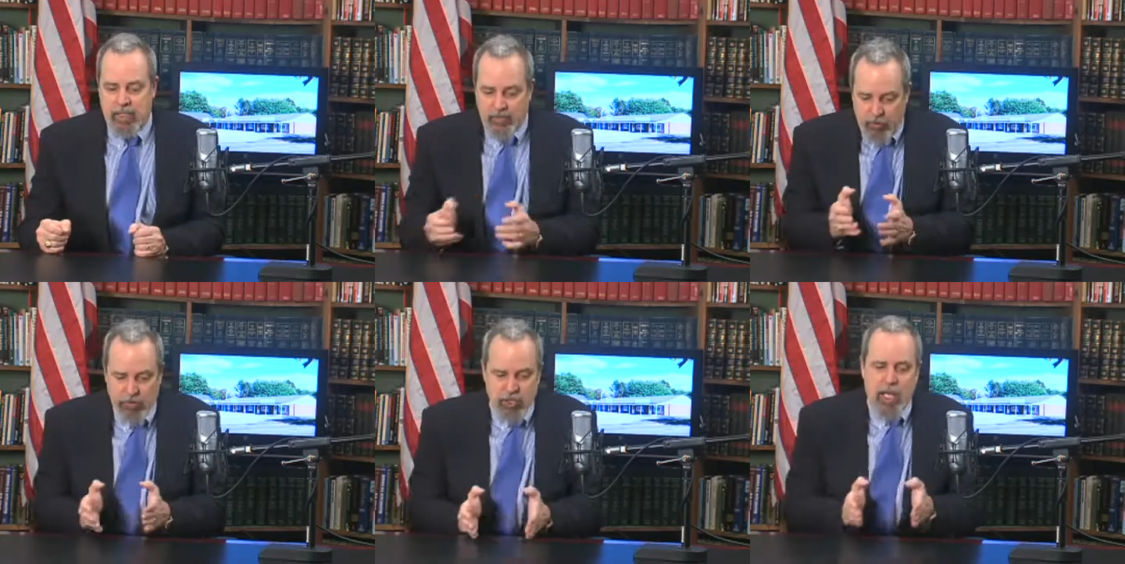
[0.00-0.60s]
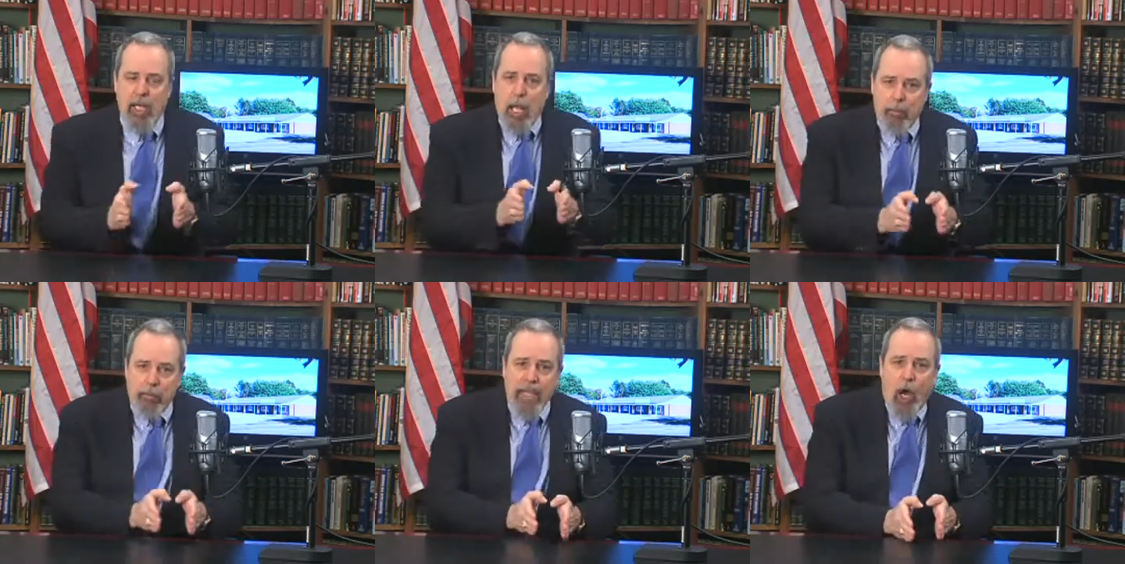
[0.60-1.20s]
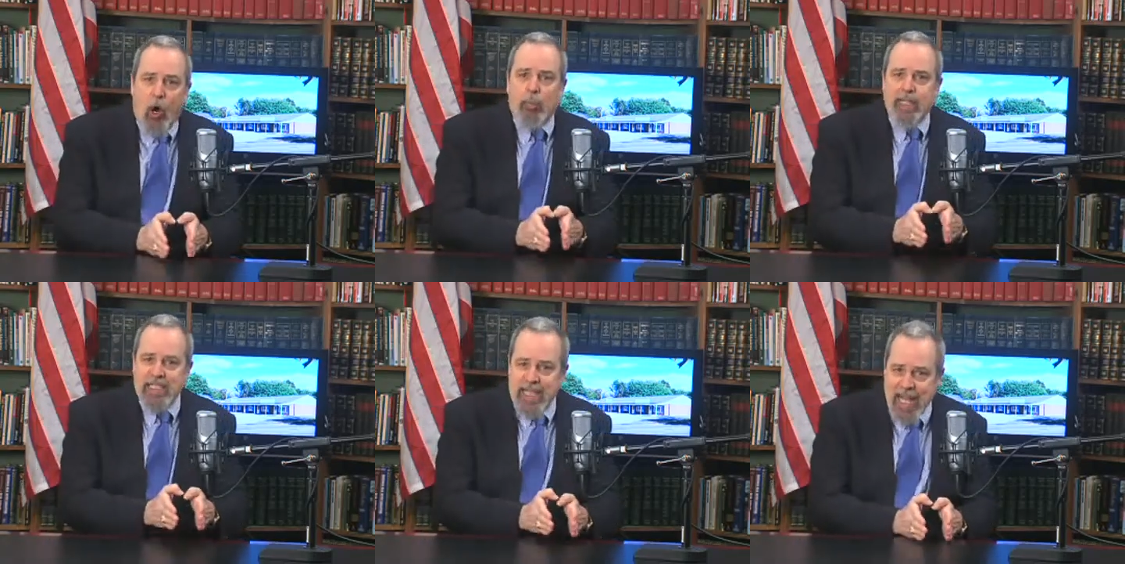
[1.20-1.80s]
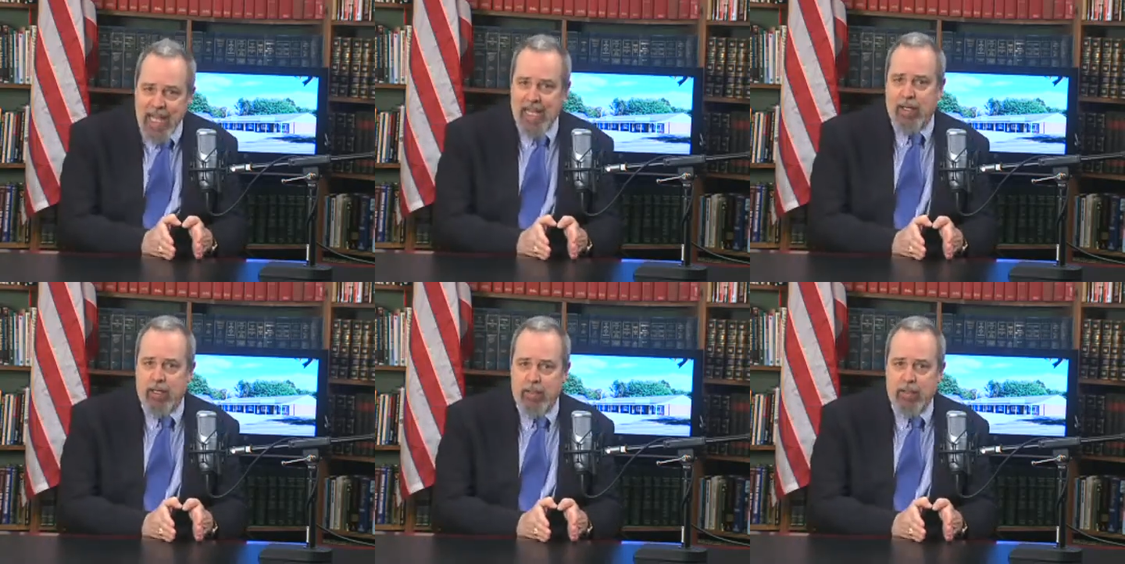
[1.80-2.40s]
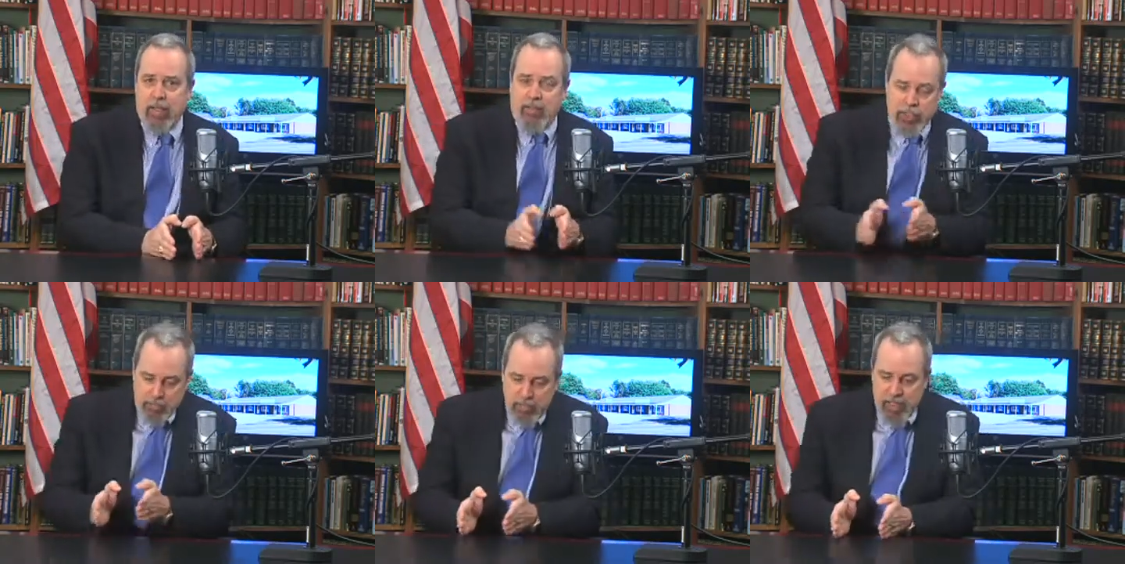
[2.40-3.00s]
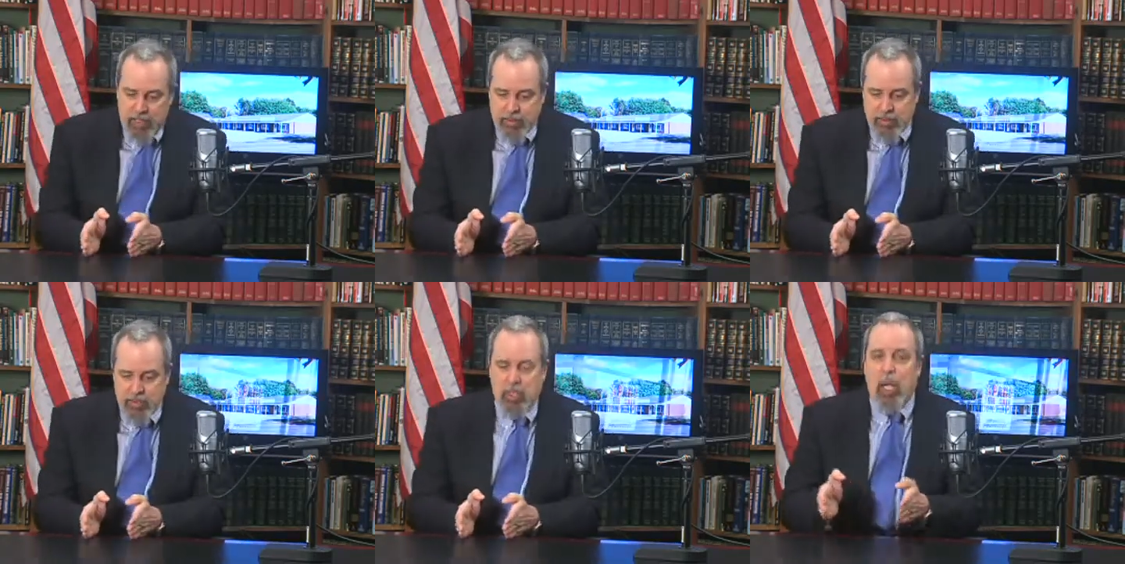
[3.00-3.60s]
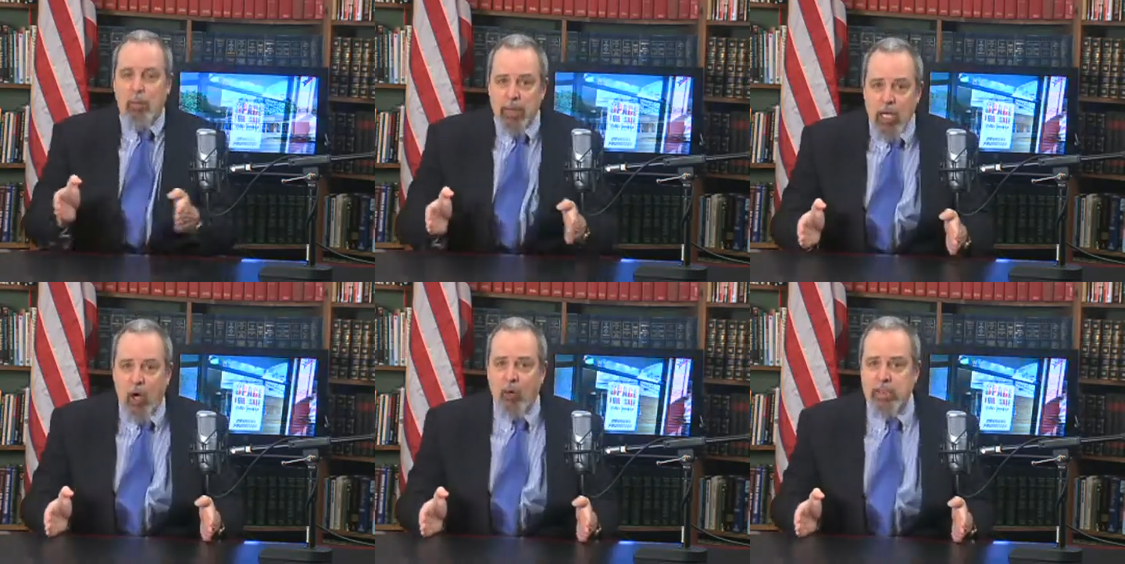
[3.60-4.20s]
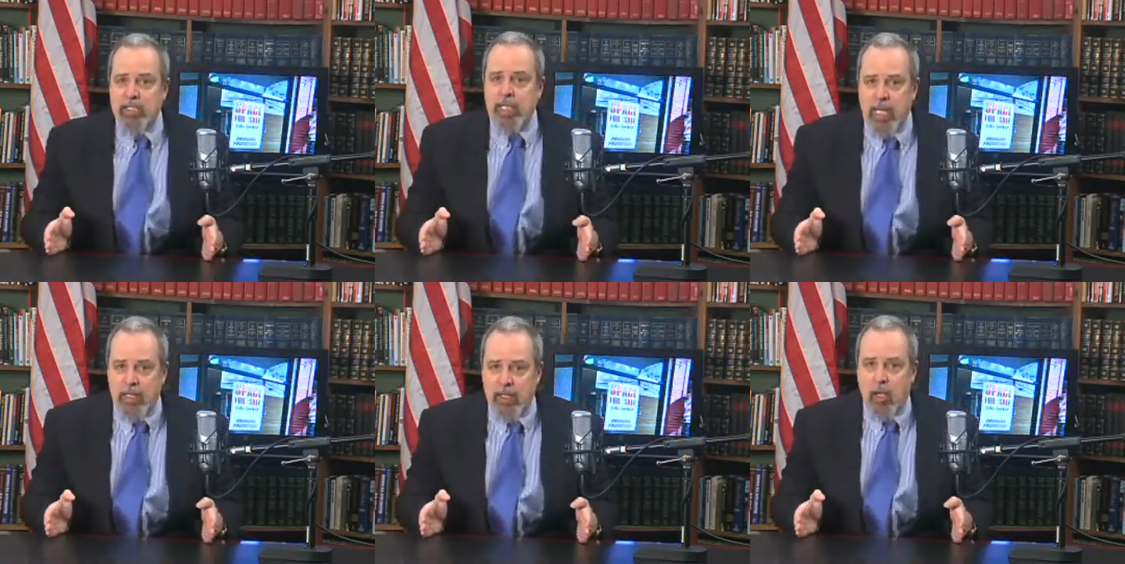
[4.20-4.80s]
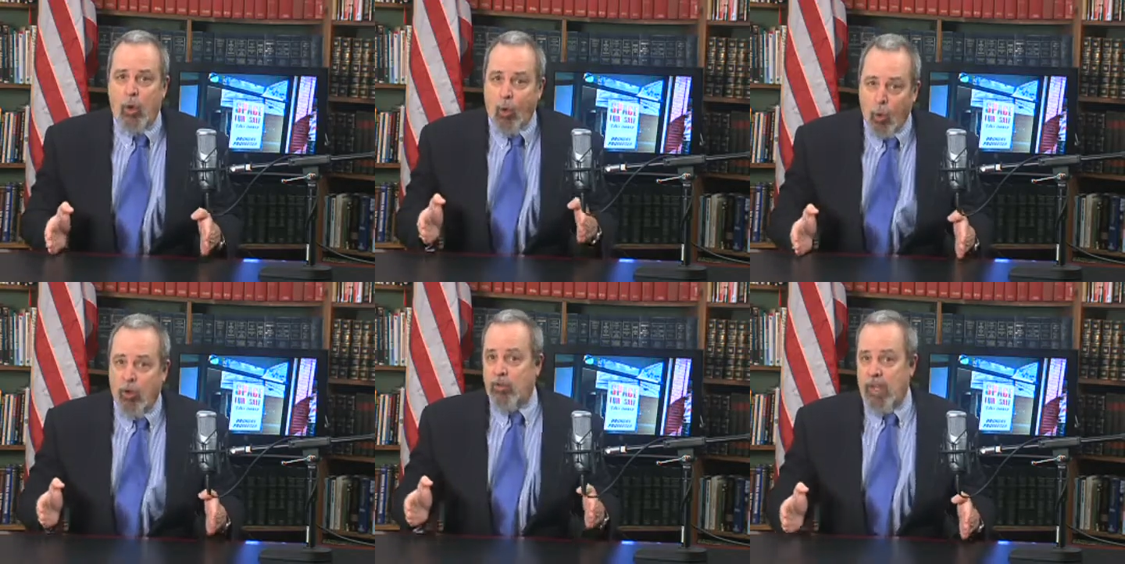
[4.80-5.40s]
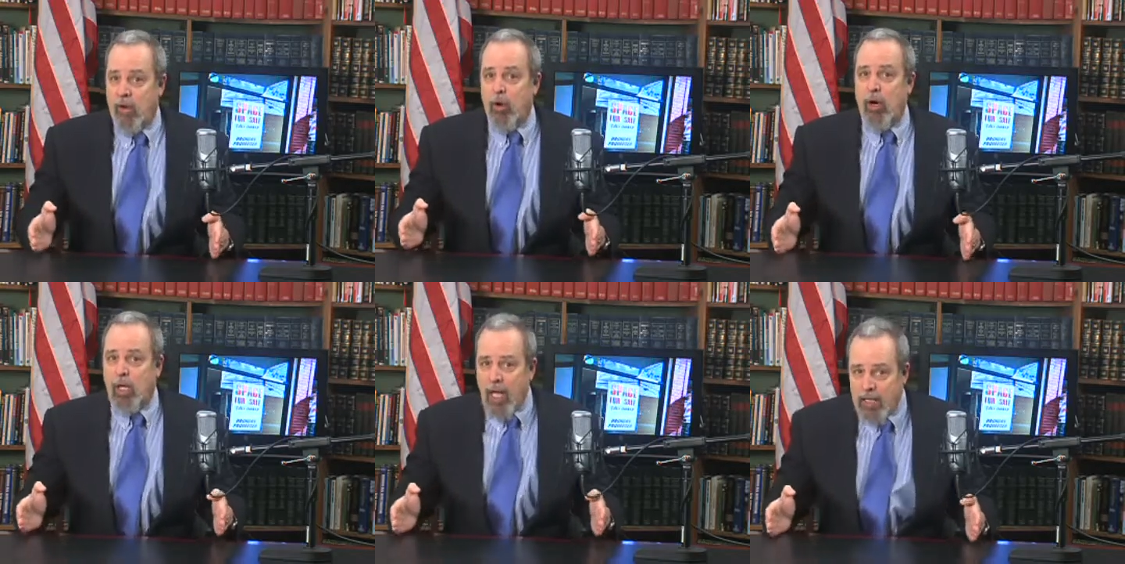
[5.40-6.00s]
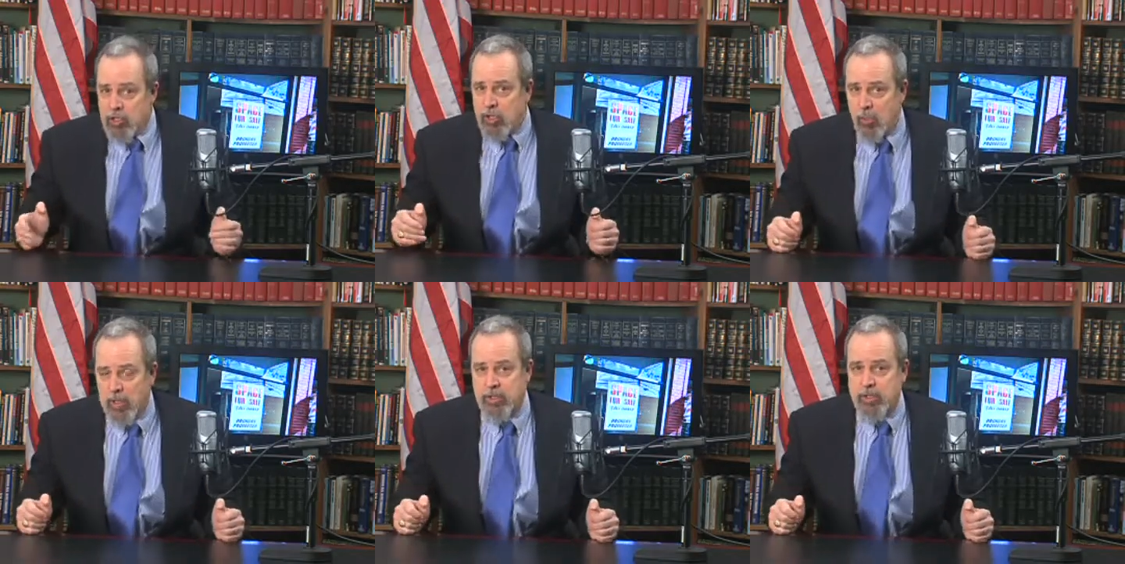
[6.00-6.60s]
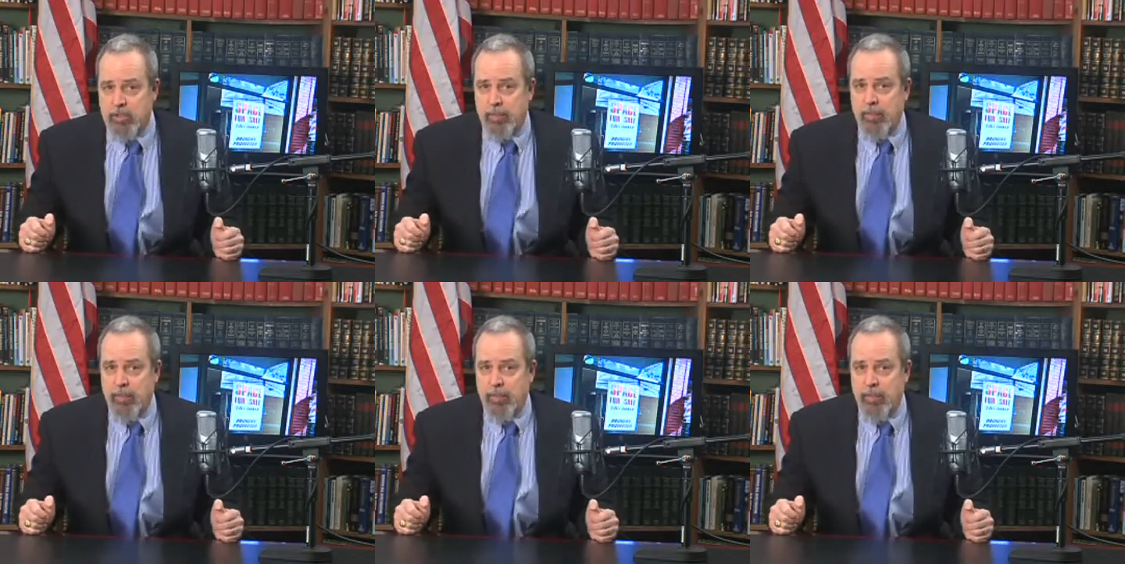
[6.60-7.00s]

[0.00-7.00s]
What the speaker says: If you say, be home at 10, this means be home at 10, or there are consequences.